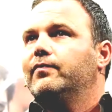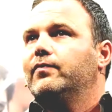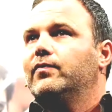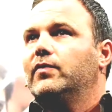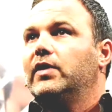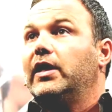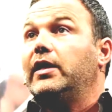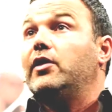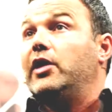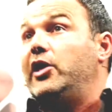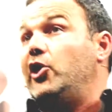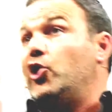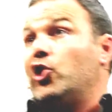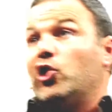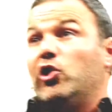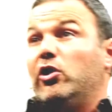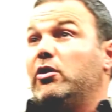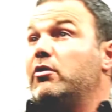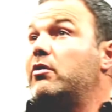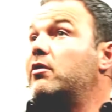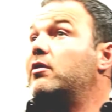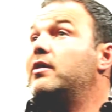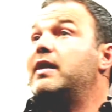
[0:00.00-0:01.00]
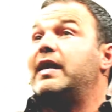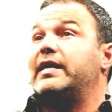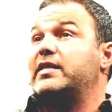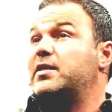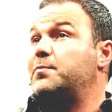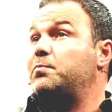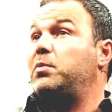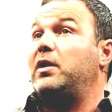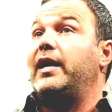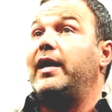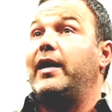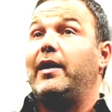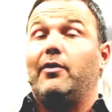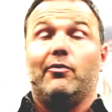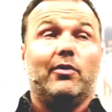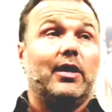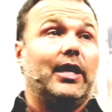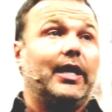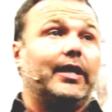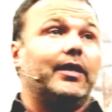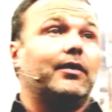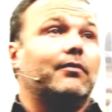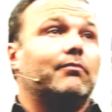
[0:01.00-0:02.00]
Okay, the earth, nice planet,
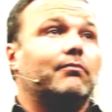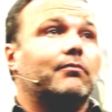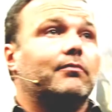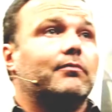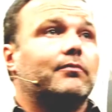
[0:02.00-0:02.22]
right?